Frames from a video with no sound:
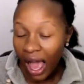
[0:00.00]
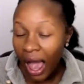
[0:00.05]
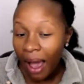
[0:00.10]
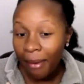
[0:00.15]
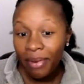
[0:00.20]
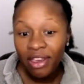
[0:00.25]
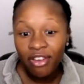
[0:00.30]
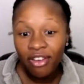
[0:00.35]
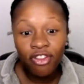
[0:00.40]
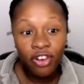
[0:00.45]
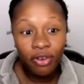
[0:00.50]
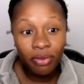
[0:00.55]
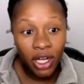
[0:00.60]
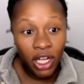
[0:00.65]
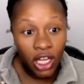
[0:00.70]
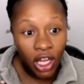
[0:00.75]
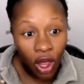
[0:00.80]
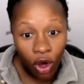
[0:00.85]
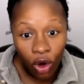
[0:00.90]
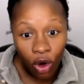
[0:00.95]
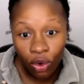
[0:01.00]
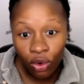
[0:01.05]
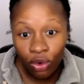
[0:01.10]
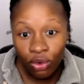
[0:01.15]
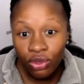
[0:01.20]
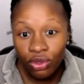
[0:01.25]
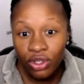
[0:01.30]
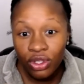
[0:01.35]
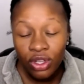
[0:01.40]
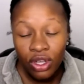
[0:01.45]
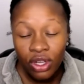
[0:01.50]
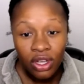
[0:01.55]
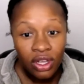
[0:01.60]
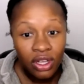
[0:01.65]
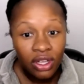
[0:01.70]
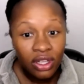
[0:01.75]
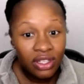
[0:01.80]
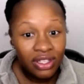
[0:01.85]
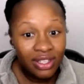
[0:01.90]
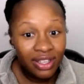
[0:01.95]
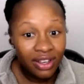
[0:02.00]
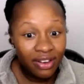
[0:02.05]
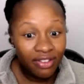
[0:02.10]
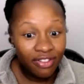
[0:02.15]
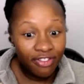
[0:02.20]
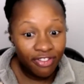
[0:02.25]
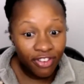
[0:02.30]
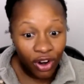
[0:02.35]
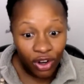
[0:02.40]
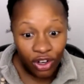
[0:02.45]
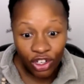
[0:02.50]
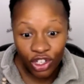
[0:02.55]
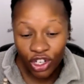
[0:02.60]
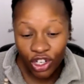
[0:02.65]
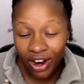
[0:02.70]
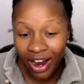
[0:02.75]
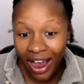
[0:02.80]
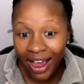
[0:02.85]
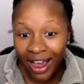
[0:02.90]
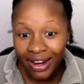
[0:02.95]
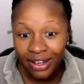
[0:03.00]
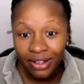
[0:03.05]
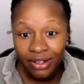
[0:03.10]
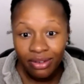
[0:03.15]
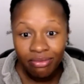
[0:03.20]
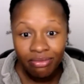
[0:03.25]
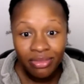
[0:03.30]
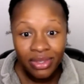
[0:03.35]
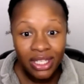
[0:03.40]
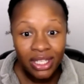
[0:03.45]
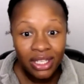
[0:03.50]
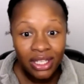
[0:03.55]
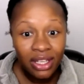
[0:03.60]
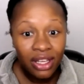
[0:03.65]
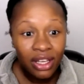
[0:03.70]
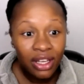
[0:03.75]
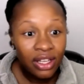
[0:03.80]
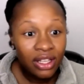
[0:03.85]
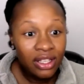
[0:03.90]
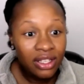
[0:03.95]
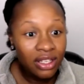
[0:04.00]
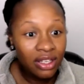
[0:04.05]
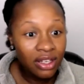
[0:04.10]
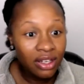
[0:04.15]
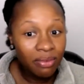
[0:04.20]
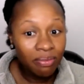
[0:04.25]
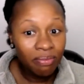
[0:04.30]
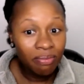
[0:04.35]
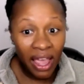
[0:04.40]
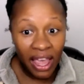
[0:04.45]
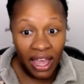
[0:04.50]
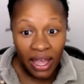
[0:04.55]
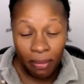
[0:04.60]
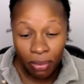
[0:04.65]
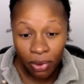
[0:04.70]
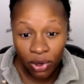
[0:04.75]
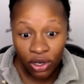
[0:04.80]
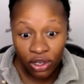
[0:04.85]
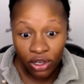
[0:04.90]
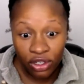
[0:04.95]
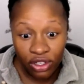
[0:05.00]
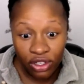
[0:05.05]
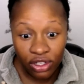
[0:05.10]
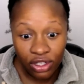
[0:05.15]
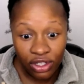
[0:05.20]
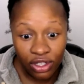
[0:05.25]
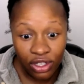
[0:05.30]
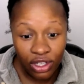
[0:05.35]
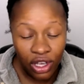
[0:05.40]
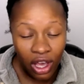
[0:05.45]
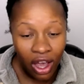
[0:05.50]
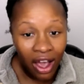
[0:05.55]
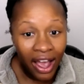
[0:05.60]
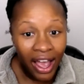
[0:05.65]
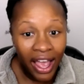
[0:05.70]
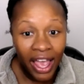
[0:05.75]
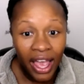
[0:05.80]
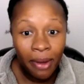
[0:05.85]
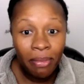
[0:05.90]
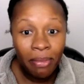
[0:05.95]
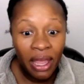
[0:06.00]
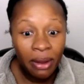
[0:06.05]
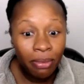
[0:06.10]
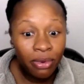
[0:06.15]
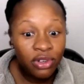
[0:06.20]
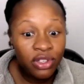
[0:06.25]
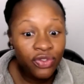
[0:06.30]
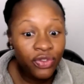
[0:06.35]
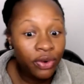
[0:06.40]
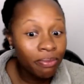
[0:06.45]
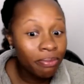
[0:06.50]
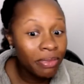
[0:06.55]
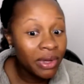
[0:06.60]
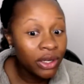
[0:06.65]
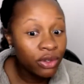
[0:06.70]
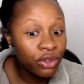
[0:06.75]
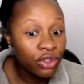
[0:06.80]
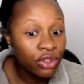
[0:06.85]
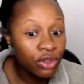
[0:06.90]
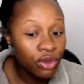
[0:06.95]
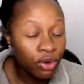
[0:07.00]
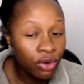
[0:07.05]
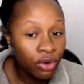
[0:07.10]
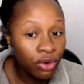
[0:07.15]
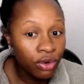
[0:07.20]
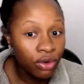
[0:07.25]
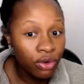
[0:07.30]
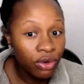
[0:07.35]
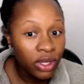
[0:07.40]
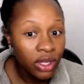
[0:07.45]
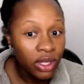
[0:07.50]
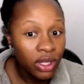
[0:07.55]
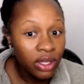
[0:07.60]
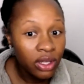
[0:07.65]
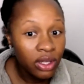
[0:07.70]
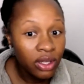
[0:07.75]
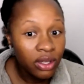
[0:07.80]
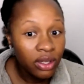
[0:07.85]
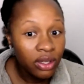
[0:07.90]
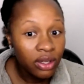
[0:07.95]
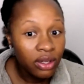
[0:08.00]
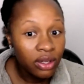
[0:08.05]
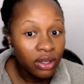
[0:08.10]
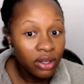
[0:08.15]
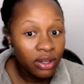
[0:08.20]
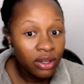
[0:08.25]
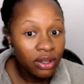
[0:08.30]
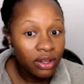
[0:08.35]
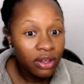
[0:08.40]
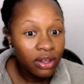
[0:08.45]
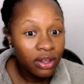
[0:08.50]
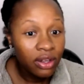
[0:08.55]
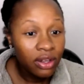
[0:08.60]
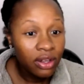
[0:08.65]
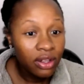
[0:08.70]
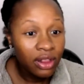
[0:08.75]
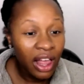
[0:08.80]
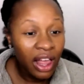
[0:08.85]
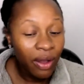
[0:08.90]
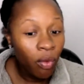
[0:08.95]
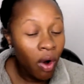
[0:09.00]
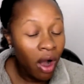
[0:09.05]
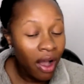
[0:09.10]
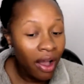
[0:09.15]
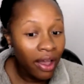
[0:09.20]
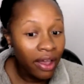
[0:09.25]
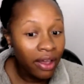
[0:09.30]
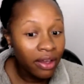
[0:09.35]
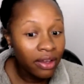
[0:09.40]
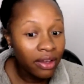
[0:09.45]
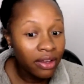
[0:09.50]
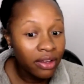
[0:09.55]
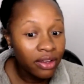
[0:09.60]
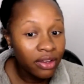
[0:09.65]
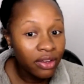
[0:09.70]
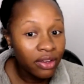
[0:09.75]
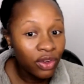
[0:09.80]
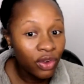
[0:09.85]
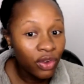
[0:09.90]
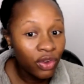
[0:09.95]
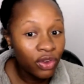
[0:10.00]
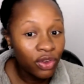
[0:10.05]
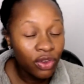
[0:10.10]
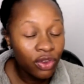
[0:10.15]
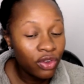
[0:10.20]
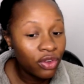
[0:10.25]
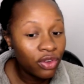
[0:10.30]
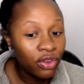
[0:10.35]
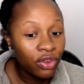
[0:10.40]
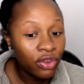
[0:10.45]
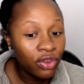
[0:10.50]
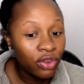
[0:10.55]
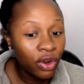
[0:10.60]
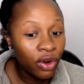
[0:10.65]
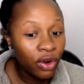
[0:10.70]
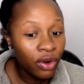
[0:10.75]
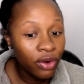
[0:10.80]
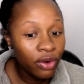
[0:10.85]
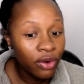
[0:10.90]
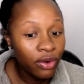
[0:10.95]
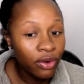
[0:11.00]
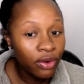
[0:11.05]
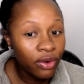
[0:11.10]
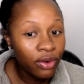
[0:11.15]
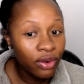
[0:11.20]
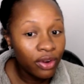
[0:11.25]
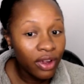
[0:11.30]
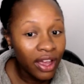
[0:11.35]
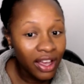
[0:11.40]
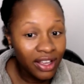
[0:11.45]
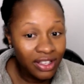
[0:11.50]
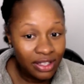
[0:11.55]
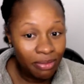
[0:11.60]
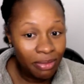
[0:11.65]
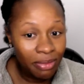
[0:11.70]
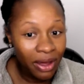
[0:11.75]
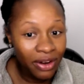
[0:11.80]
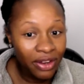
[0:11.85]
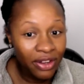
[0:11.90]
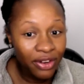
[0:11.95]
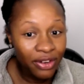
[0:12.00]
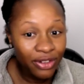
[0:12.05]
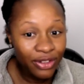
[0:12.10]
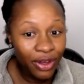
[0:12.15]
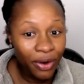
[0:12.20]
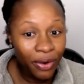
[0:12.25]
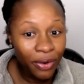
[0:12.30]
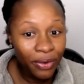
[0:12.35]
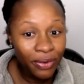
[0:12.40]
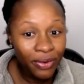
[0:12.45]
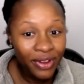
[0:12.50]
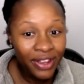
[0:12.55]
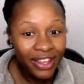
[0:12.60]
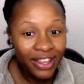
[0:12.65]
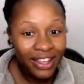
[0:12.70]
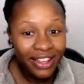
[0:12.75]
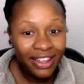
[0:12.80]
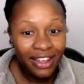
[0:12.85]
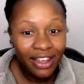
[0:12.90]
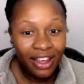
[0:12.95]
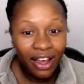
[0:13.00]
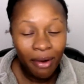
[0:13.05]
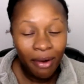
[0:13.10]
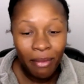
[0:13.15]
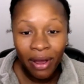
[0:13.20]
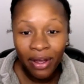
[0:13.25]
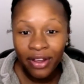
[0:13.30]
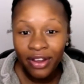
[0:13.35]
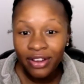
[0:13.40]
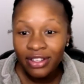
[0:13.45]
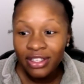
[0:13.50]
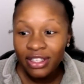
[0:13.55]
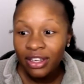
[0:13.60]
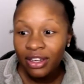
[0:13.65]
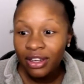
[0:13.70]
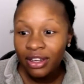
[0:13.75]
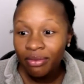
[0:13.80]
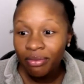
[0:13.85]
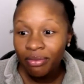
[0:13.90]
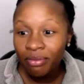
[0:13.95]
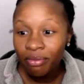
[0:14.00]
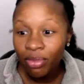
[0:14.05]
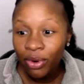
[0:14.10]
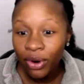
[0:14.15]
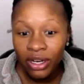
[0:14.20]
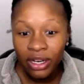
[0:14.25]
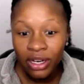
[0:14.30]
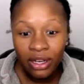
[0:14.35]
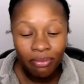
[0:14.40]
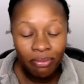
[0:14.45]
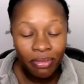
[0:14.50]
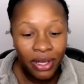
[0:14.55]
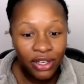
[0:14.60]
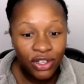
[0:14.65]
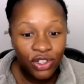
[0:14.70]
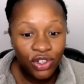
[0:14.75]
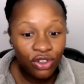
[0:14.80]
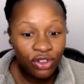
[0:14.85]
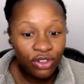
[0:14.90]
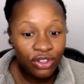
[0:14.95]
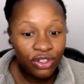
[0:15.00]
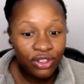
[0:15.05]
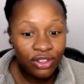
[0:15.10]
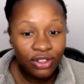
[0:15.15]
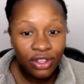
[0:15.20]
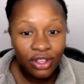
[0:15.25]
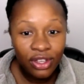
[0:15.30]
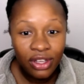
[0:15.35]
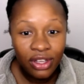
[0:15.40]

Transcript: I mean, from clothes to furniture items to papers. Yeah, I had papers from middle school. Like, why? You're X amount of years old. I'm out here sending Brittany pictures